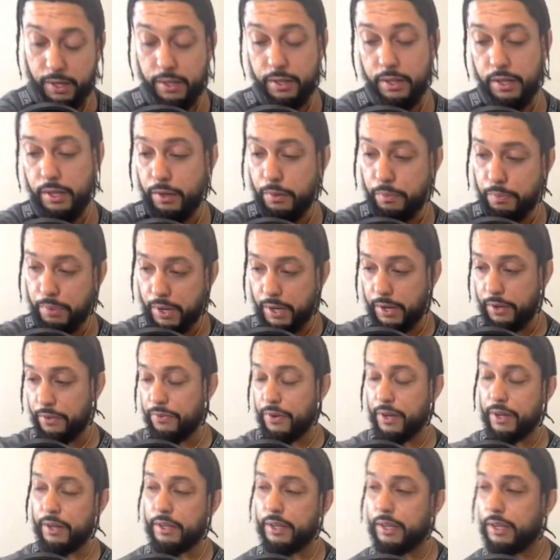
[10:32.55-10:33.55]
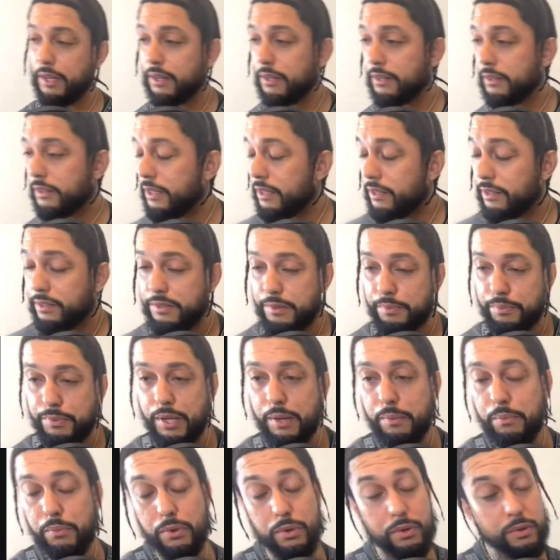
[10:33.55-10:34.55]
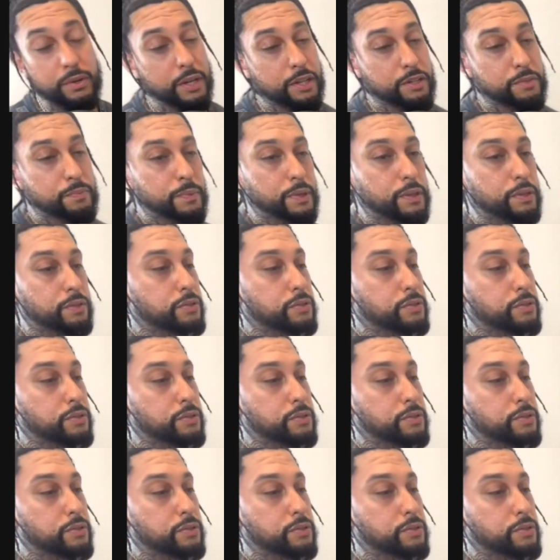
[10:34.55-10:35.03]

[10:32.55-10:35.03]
and then he'll probably fight again in either September or next May.